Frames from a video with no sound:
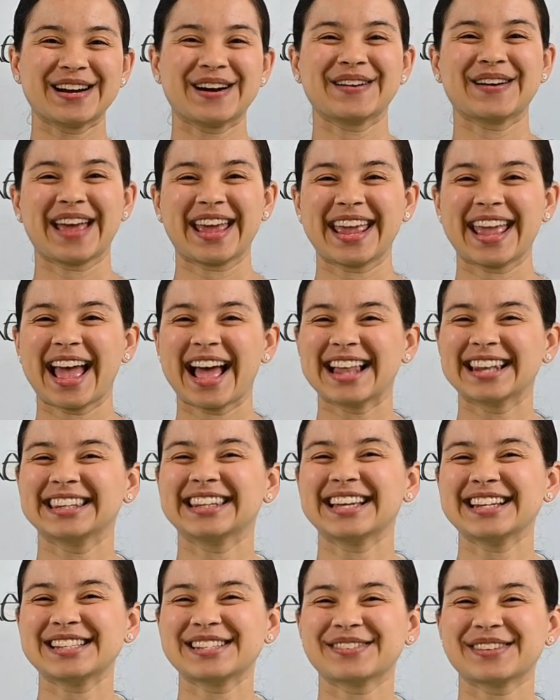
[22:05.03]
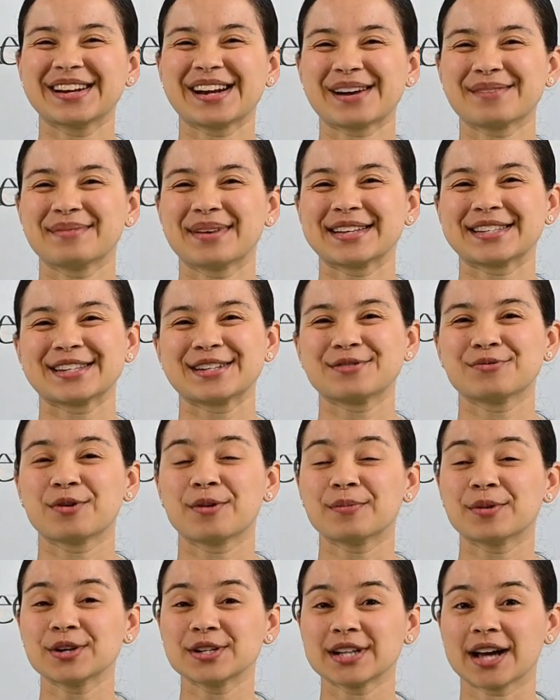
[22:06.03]
Okay, let's read our message
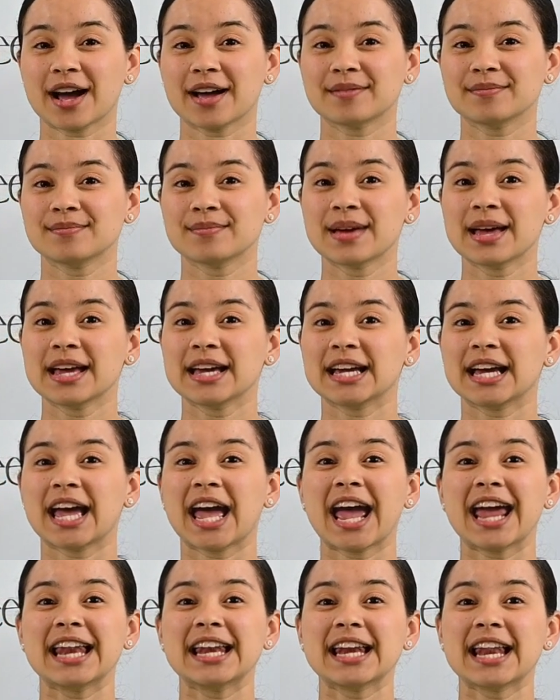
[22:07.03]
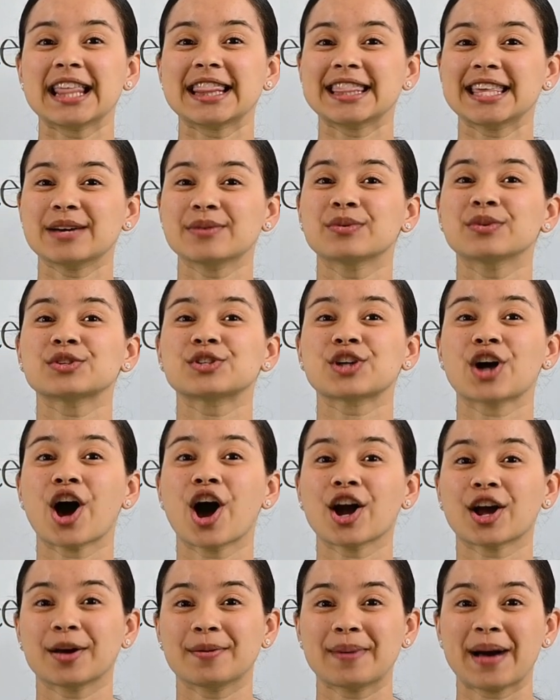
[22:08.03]
one more time and then we'll
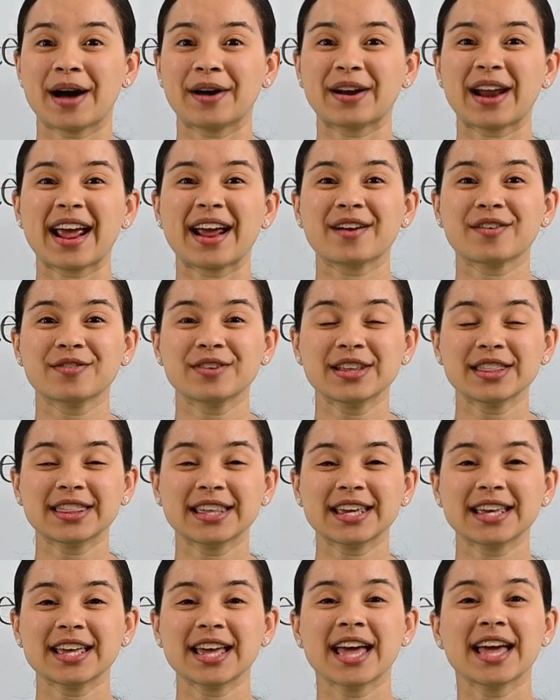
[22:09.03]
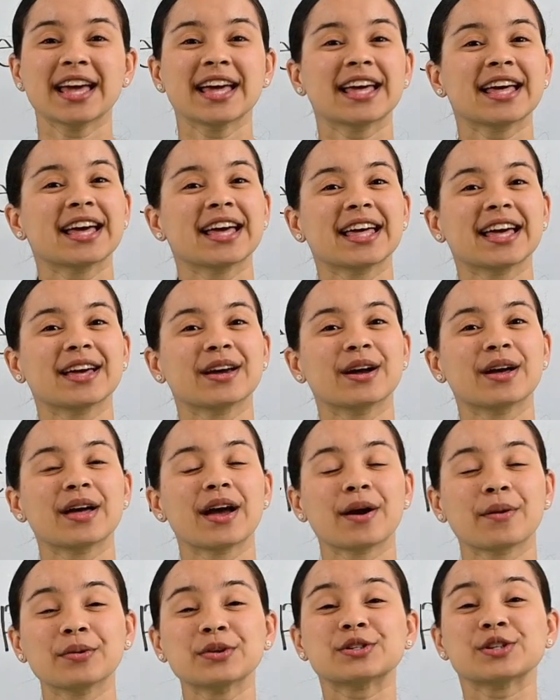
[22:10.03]
talk about everything.
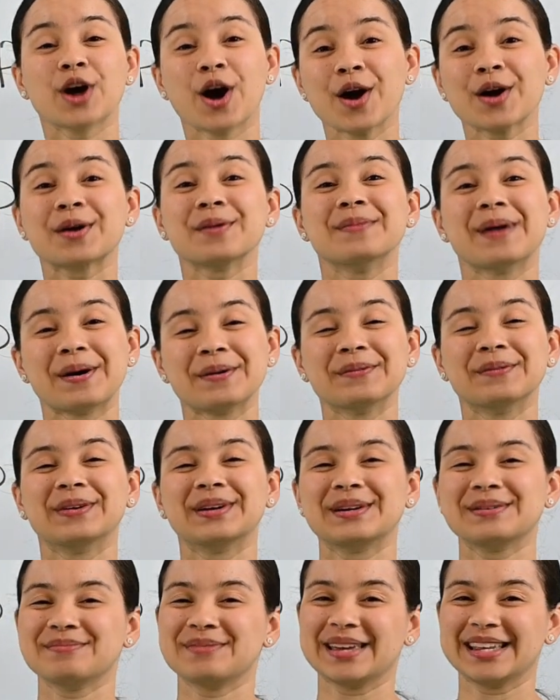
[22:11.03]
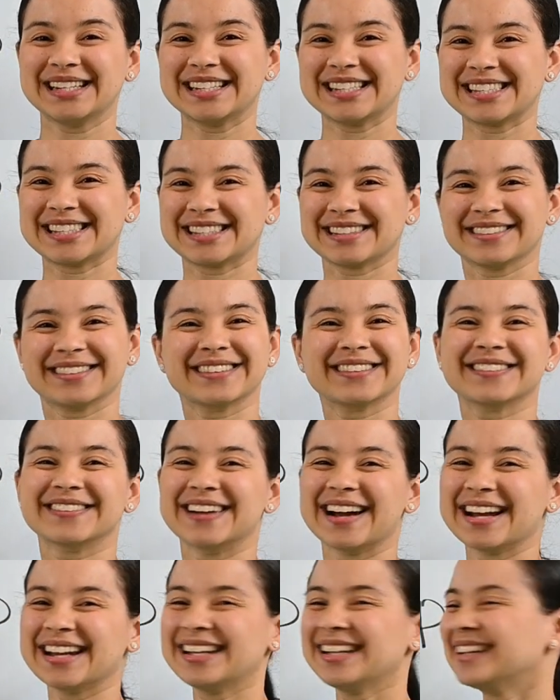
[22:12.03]
We'll talk about what it means.
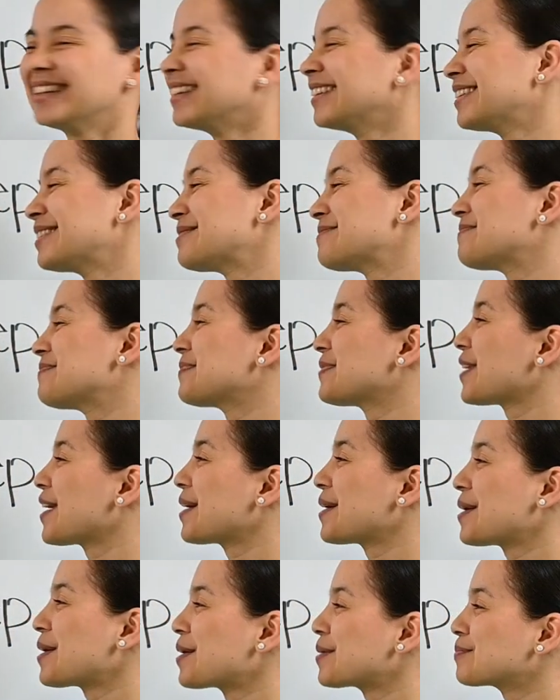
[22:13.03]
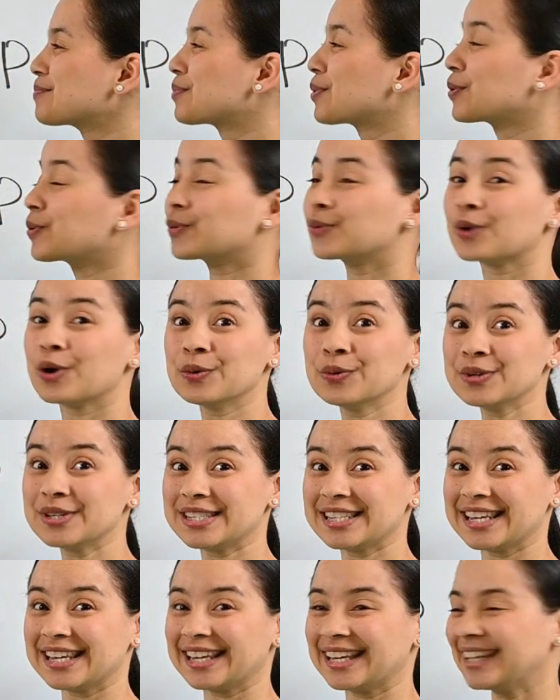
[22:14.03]
Ready?
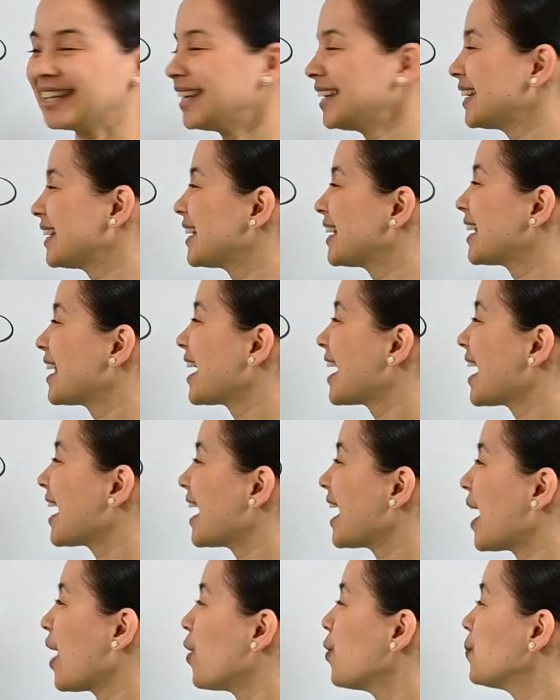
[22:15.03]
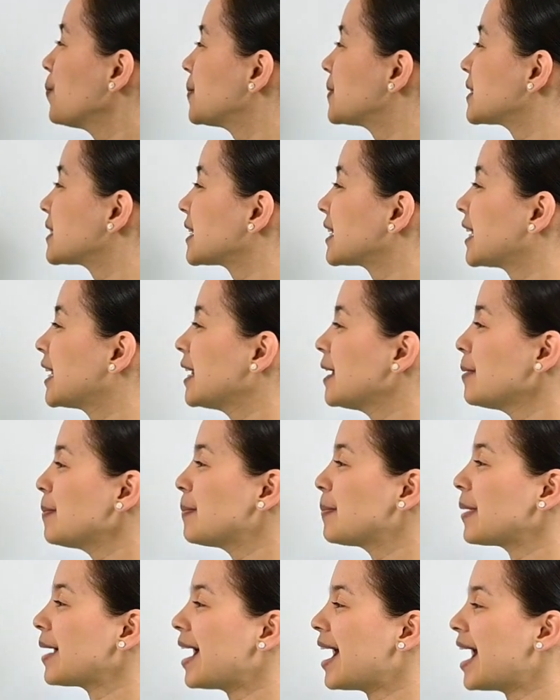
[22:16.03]
Protein helps
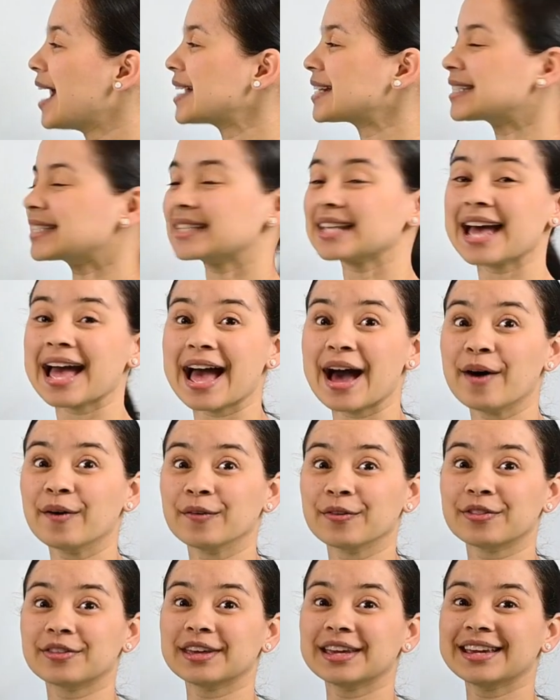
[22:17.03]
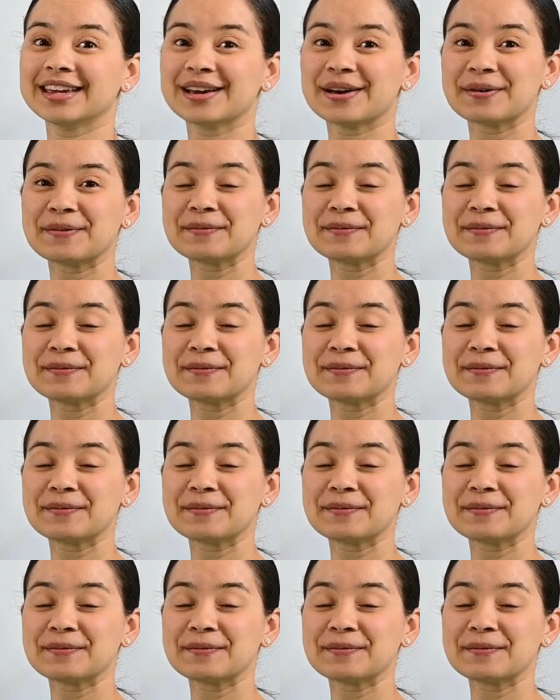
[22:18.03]
keep us healthy.